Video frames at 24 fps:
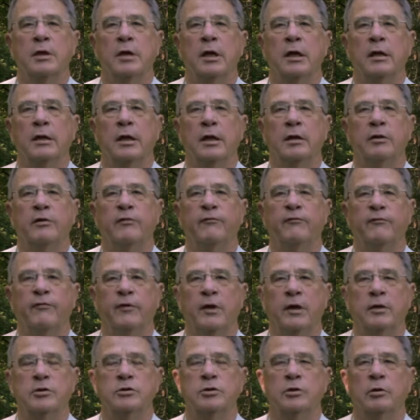and then to
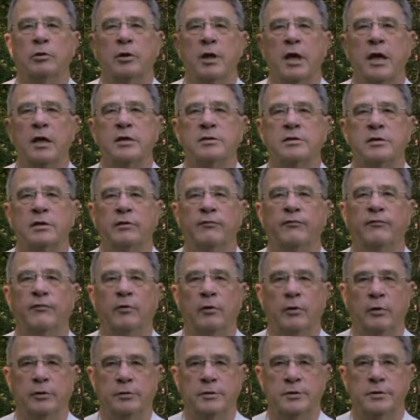fix your casting
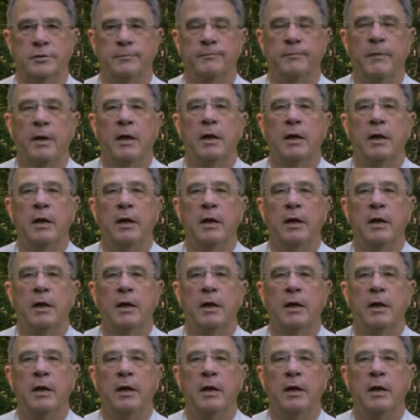faults.